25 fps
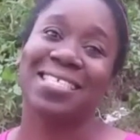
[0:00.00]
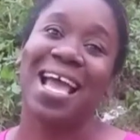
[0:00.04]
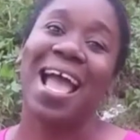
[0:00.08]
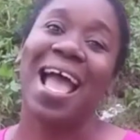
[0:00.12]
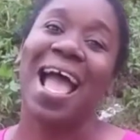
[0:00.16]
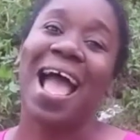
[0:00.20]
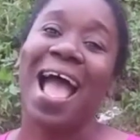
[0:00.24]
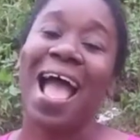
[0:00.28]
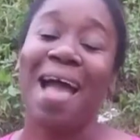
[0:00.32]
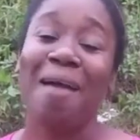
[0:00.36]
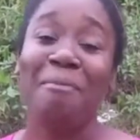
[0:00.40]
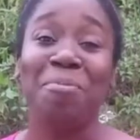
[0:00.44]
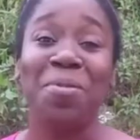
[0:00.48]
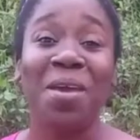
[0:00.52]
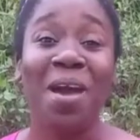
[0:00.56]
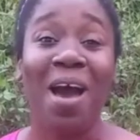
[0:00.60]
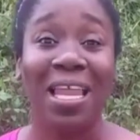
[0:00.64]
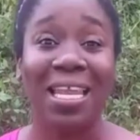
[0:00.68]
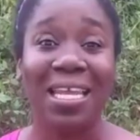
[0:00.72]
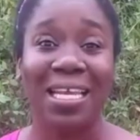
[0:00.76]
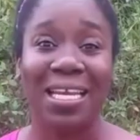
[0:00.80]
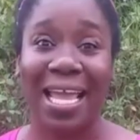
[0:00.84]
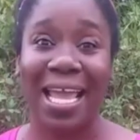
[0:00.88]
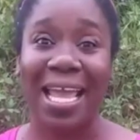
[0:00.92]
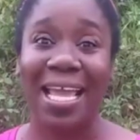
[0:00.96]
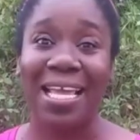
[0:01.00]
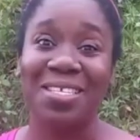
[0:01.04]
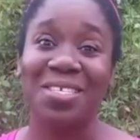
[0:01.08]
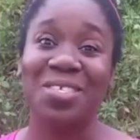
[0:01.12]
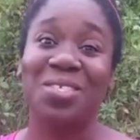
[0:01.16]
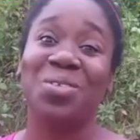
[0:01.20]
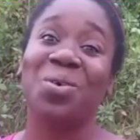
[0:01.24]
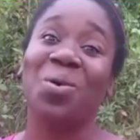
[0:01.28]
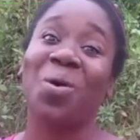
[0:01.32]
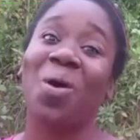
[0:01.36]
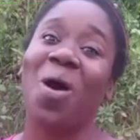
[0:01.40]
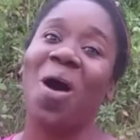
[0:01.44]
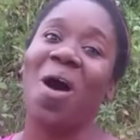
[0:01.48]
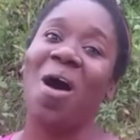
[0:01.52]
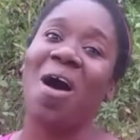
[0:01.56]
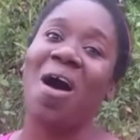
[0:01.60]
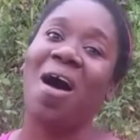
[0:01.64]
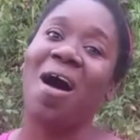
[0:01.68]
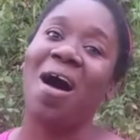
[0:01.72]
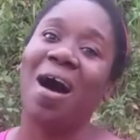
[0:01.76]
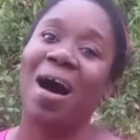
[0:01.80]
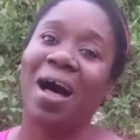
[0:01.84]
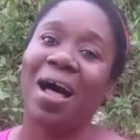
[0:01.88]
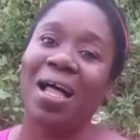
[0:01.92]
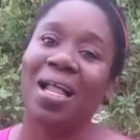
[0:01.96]
happy holidays to
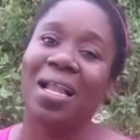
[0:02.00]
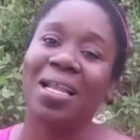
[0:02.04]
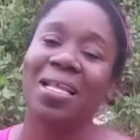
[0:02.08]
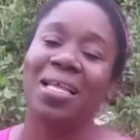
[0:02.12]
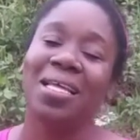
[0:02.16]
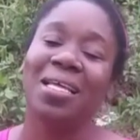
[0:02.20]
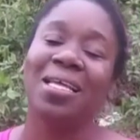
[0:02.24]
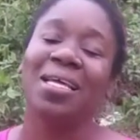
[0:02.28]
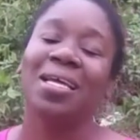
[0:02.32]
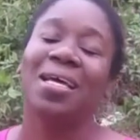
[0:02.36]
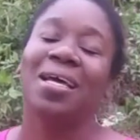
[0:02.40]
all